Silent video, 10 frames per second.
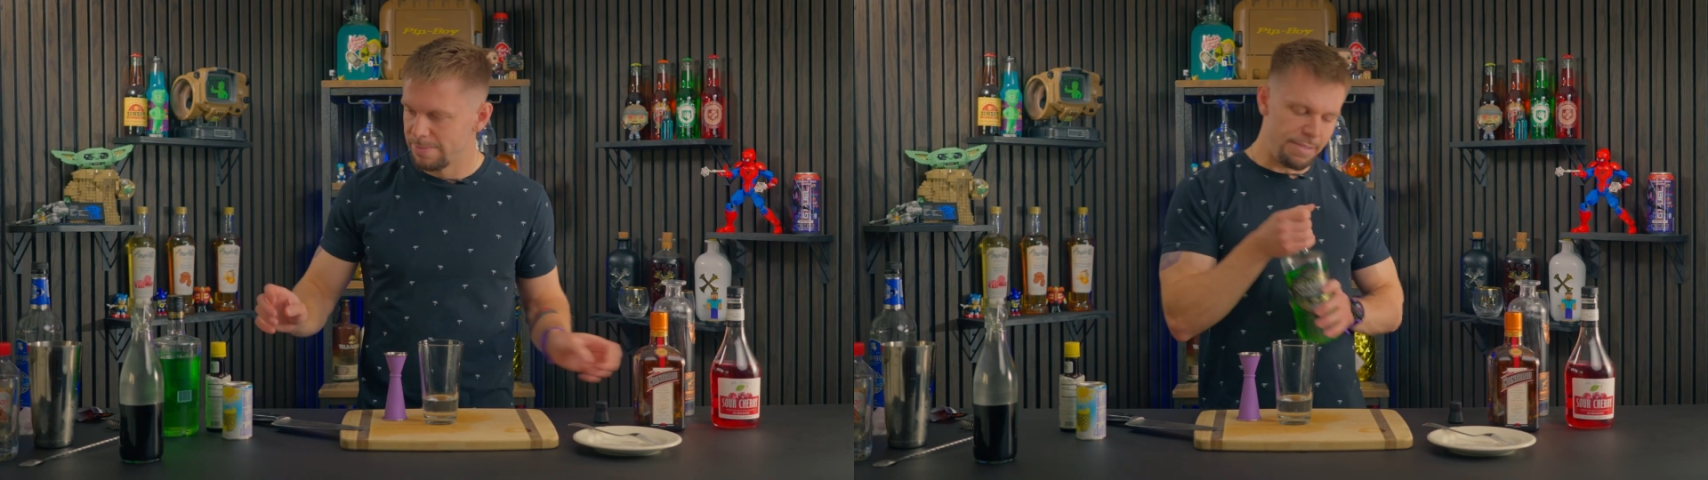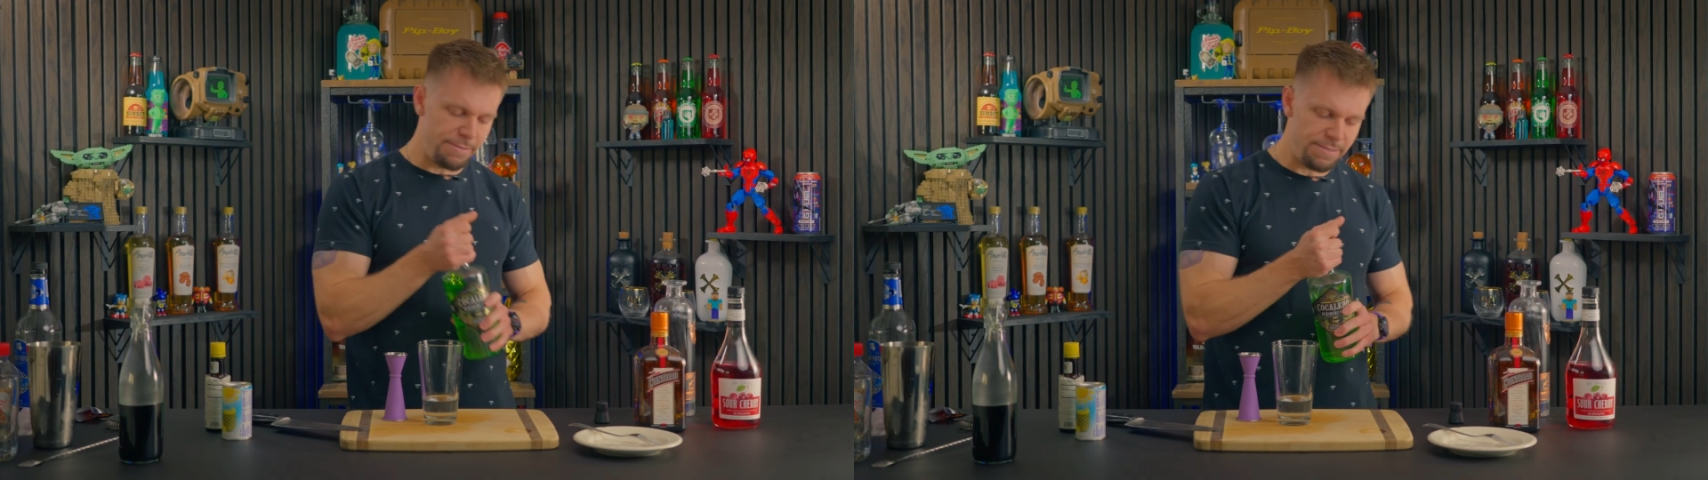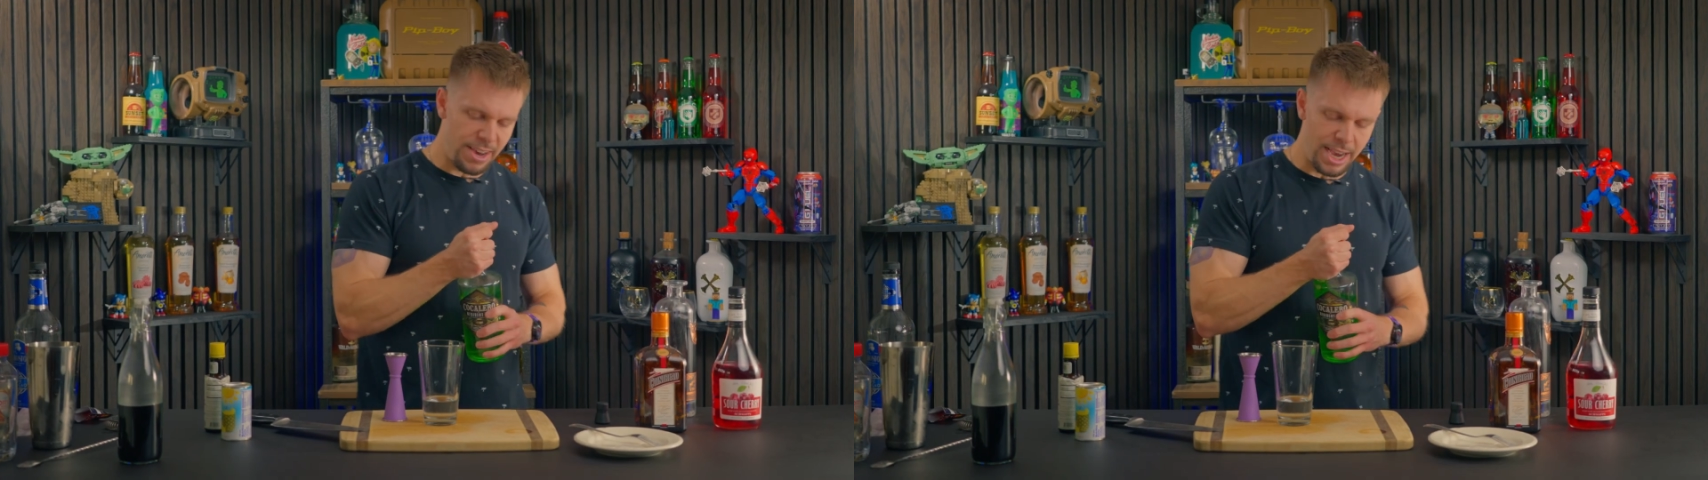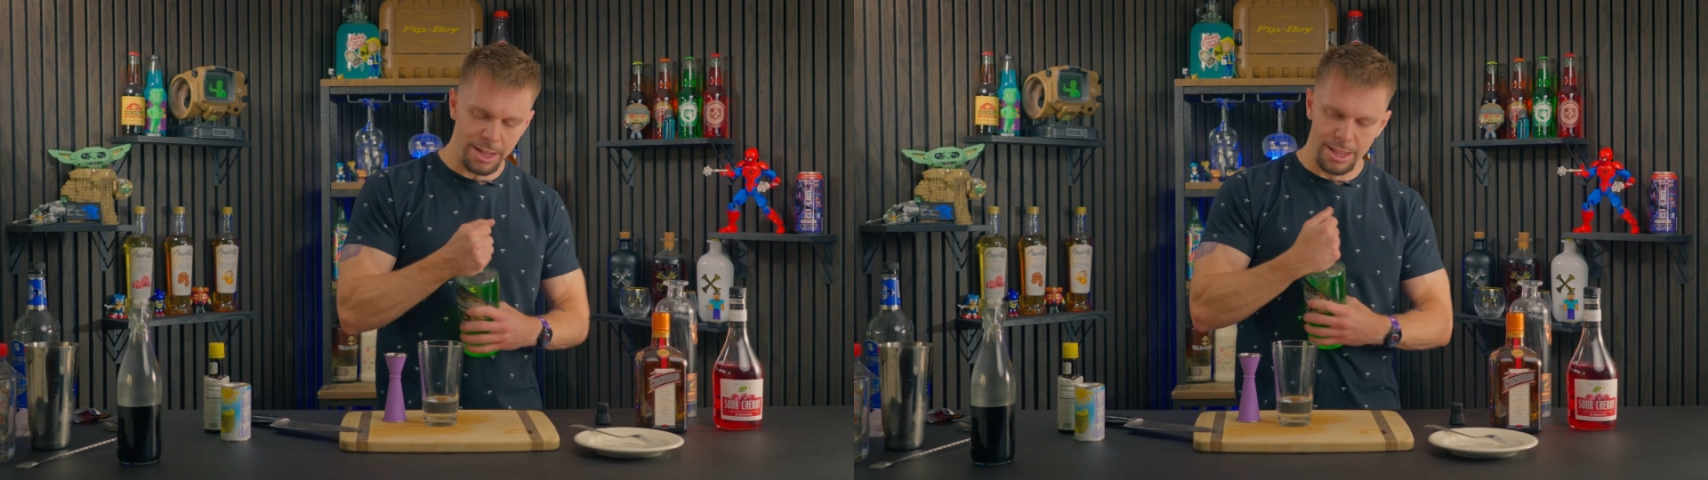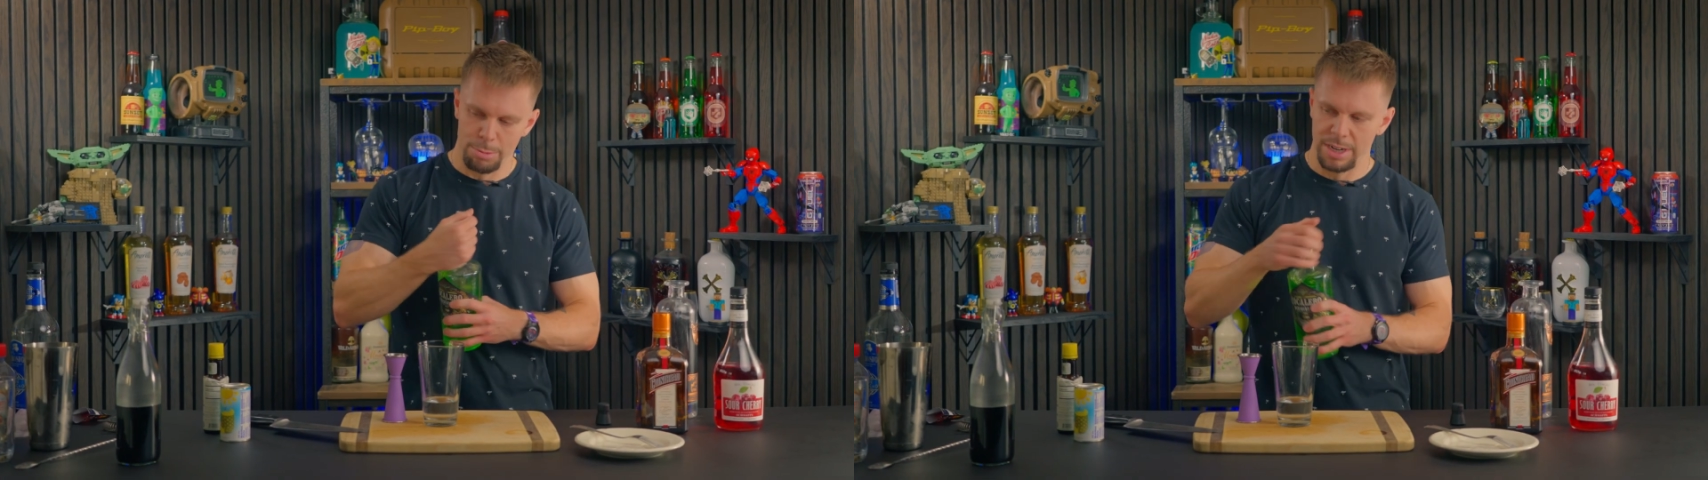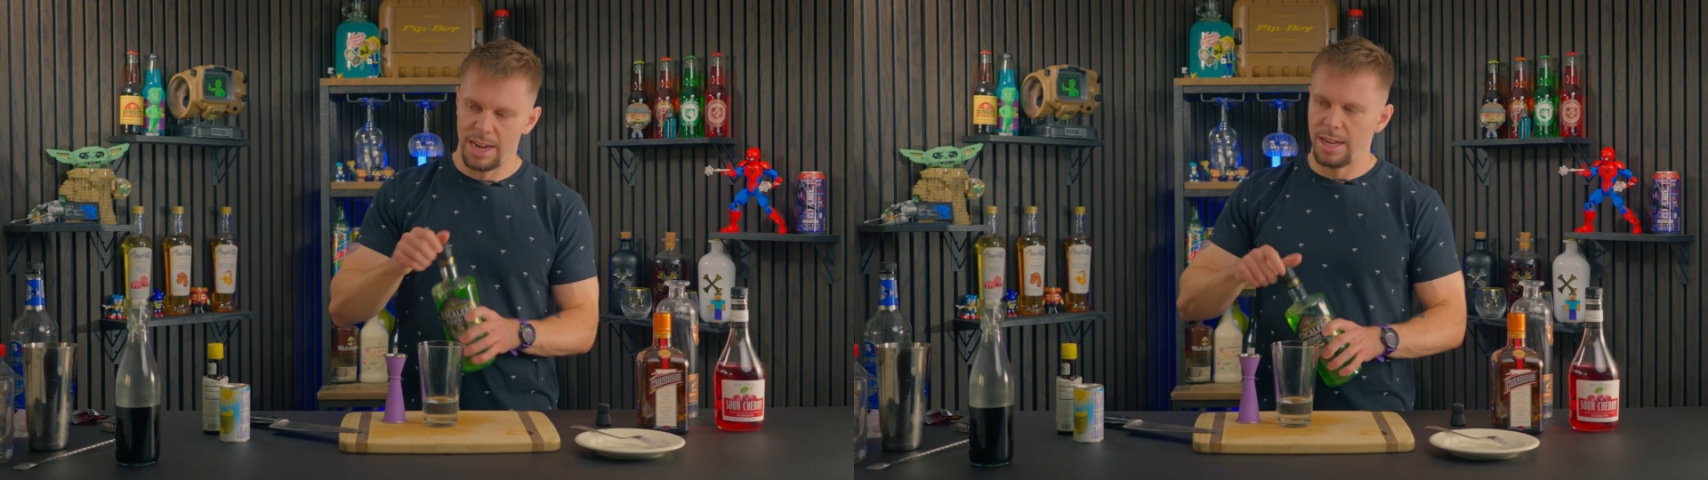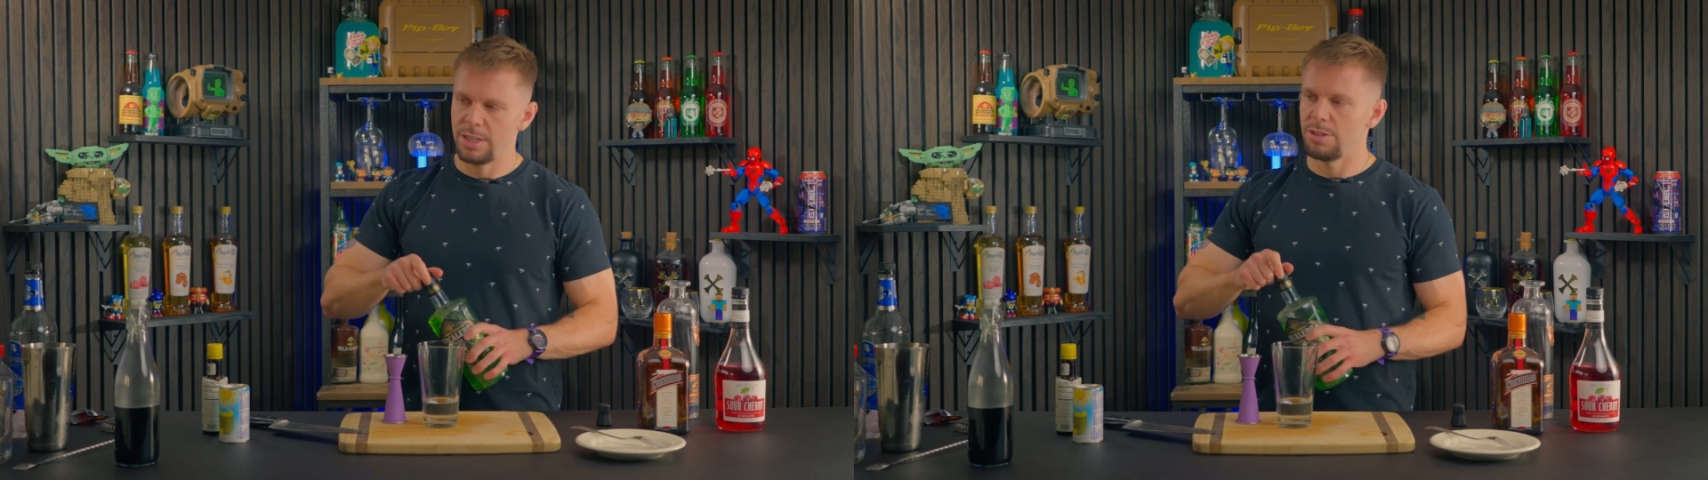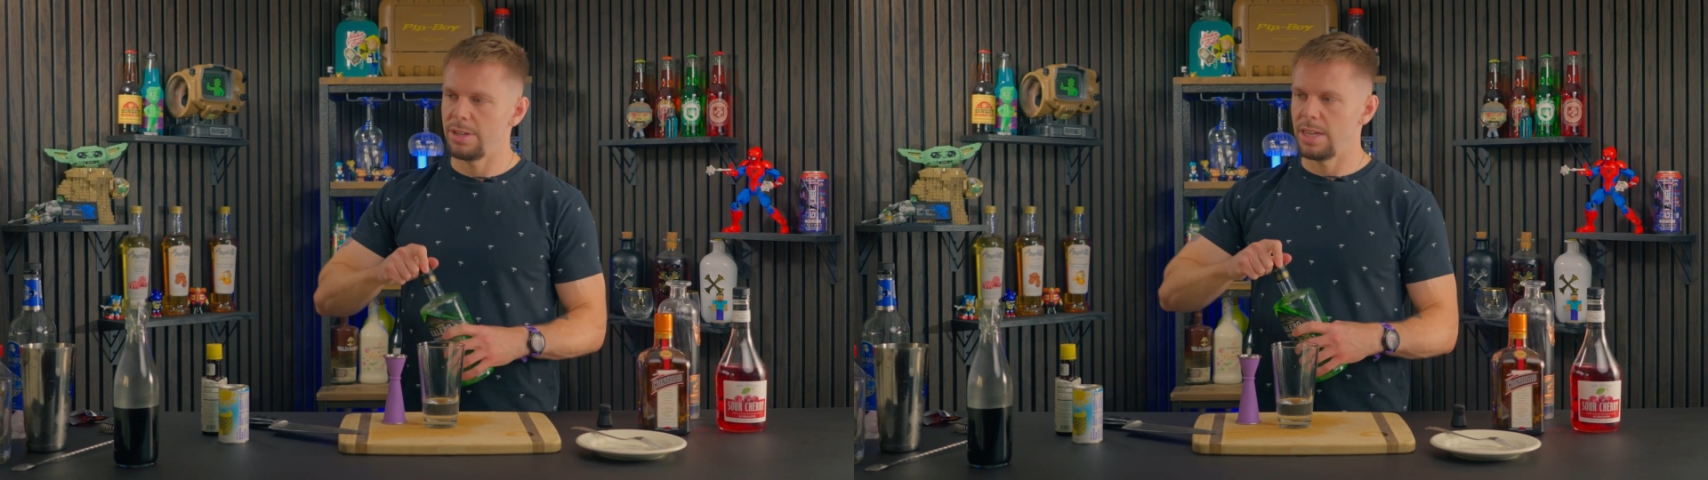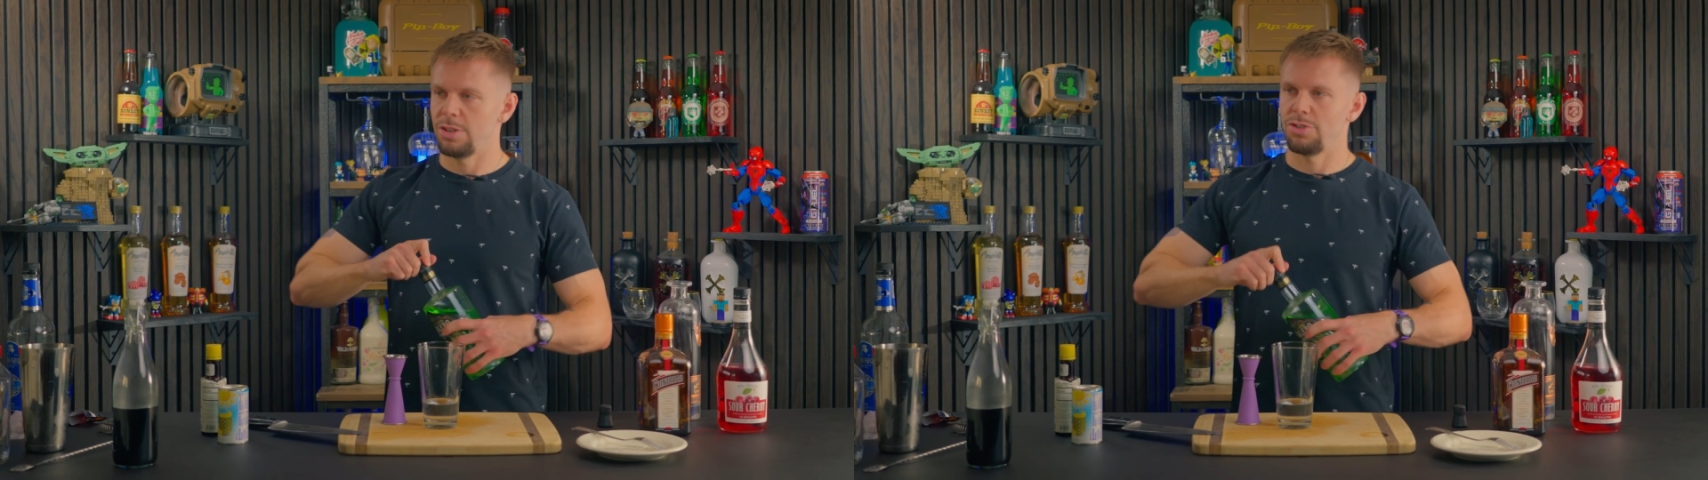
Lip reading: And finally, we're not doing